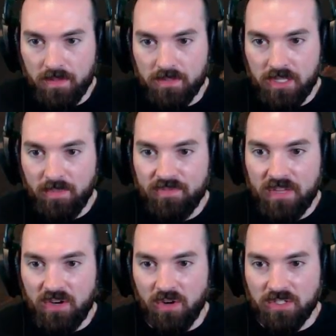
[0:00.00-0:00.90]
Tell me if you
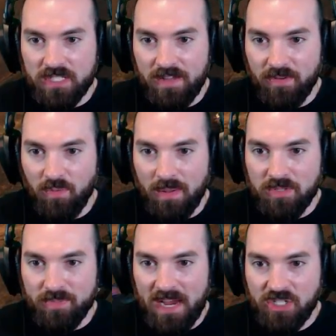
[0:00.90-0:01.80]
get hurt, Stefan, while I'm
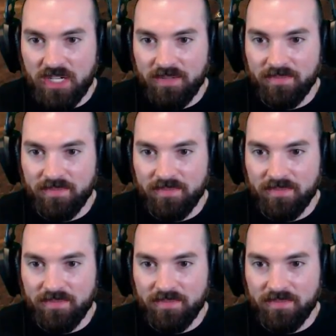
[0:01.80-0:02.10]
smashing.